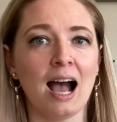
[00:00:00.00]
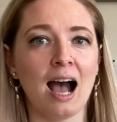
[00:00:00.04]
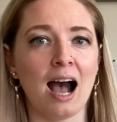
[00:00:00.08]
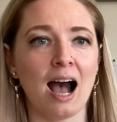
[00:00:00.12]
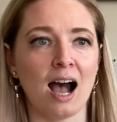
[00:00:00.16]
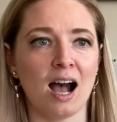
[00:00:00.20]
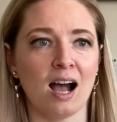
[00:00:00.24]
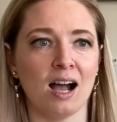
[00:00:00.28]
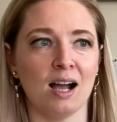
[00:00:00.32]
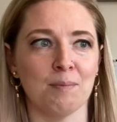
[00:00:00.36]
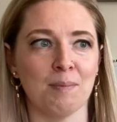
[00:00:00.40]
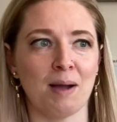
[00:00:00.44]

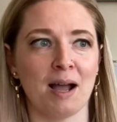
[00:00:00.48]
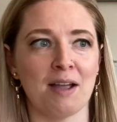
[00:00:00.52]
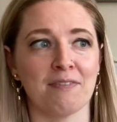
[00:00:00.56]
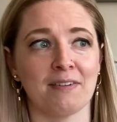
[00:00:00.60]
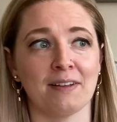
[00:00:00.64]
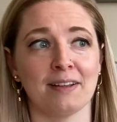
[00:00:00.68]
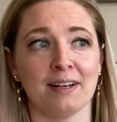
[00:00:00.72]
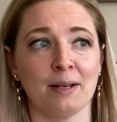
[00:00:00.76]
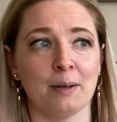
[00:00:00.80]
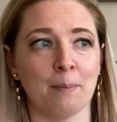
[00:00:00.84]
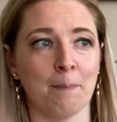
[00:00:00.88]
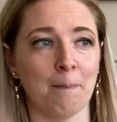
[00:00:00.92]
I
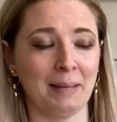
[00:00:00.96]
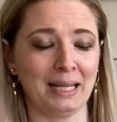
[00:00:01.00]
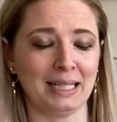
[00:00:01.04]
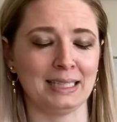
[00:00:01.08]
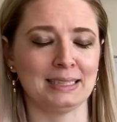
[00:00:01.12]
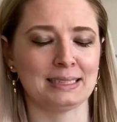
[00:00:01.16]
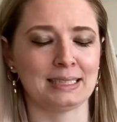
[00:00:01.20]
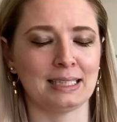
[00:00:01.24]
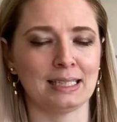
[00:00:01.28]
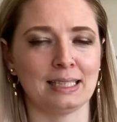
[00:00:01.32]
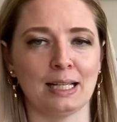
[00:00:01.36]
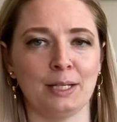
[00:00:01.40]
find it
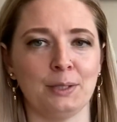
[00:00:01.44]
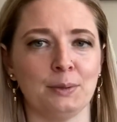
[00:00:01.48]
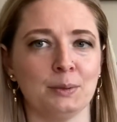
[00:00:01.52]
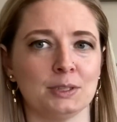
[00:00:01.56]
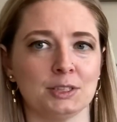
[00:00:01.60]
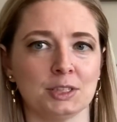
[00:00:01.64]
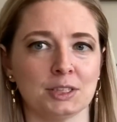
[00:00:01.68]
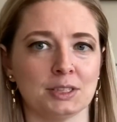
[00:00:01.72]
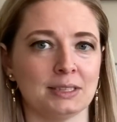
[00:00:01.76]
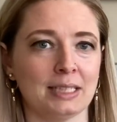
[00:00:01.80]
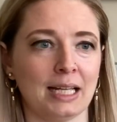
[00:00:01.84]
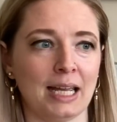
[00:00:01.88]
amazing that you can
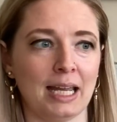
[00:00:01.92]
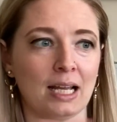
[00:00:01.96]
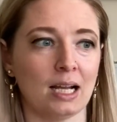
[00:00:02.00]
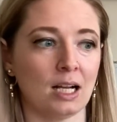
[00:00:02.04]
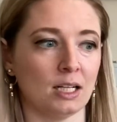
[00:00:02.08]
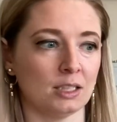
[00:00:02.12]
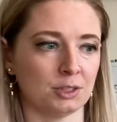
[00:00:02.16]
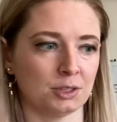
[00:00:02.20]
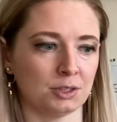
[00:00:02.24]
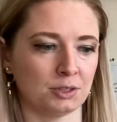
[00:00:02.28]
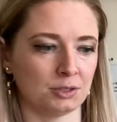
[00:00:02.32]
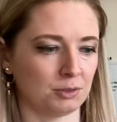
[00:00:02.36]
just take
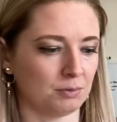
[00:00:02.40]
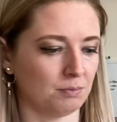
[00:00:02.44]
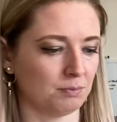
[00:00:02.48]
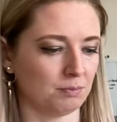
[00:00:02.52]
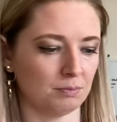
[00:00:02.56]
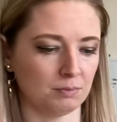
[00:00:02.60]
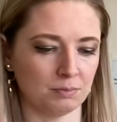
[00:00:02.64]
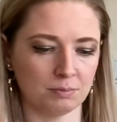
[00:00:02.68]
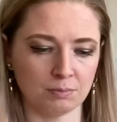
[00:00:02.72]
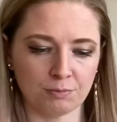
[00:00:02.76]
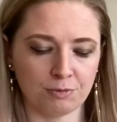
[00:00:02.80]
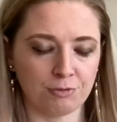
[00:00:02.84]
a
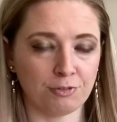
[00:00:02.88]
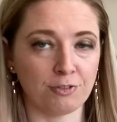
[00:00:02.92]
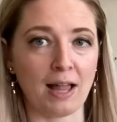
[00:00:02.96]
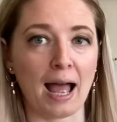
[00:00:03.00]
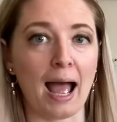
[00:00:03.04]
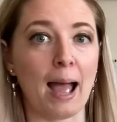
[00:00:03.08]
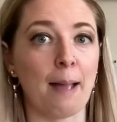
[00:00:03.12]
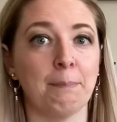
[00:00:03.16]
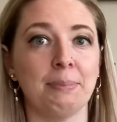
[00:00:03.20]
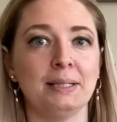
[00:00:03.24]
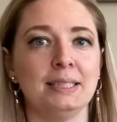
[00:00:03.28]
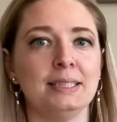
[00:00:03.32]

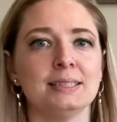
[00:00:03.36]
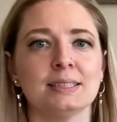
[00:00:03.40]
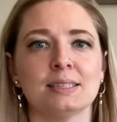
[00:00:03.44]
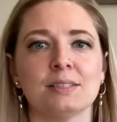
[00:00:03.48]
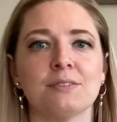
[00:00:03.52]
flat piece of